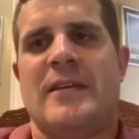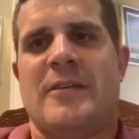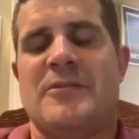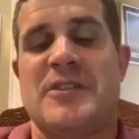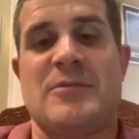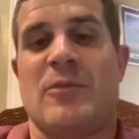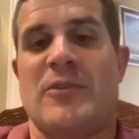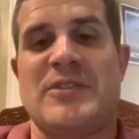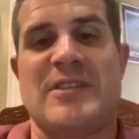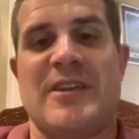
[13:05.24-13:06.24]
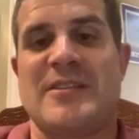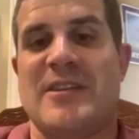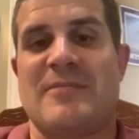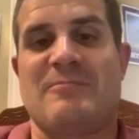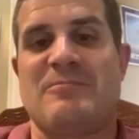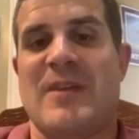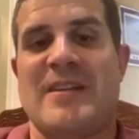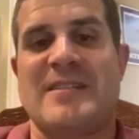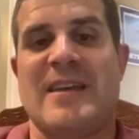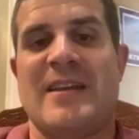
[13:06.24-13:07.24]
it's just one of those things that I
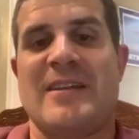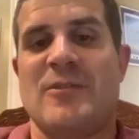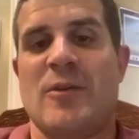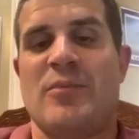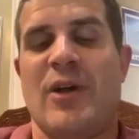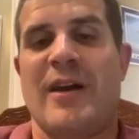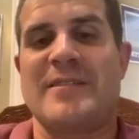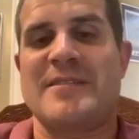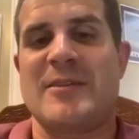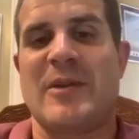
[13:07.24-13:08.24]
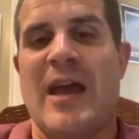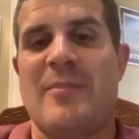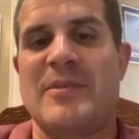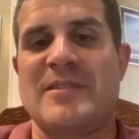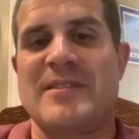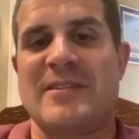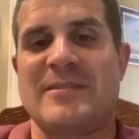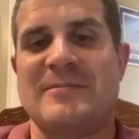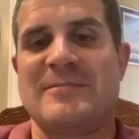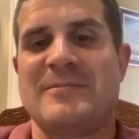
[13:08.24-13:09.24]
decided to apply and see what happens,
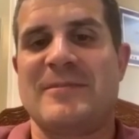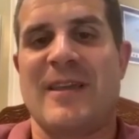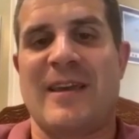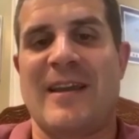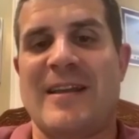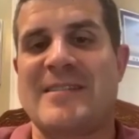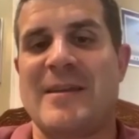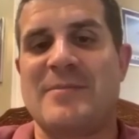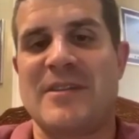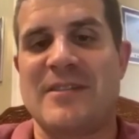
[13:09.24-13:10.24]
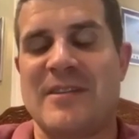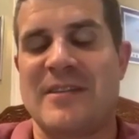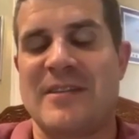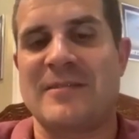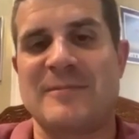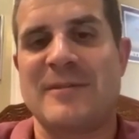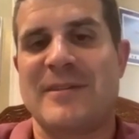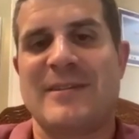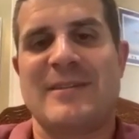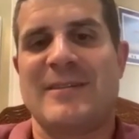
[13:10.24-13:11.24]
and I got accepted, and
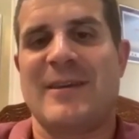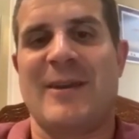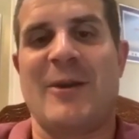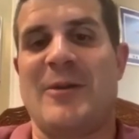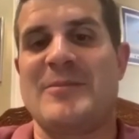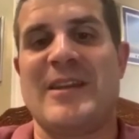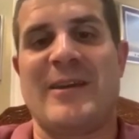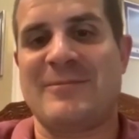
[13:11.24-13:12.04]
and here I am today.